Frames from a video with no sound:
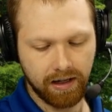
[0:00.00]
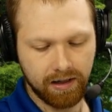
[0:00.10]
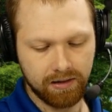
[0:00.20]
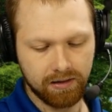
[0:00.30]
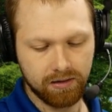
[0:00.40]

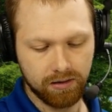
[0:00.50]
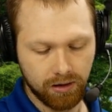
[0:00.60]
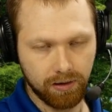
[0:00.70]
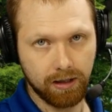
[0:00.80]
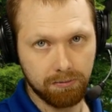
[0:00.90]
and
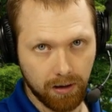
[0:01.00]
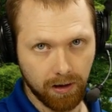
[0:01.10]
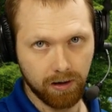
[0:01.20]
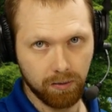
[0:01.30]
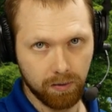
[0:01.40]
noting
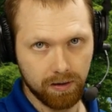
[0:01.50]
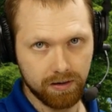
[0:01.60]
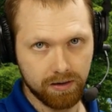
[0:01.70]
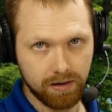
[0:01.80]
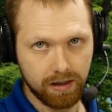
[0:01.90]
Mark
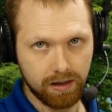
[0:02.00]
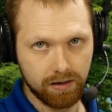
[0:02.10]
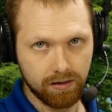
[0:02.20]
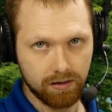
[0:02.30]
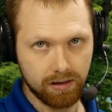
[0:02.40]
was the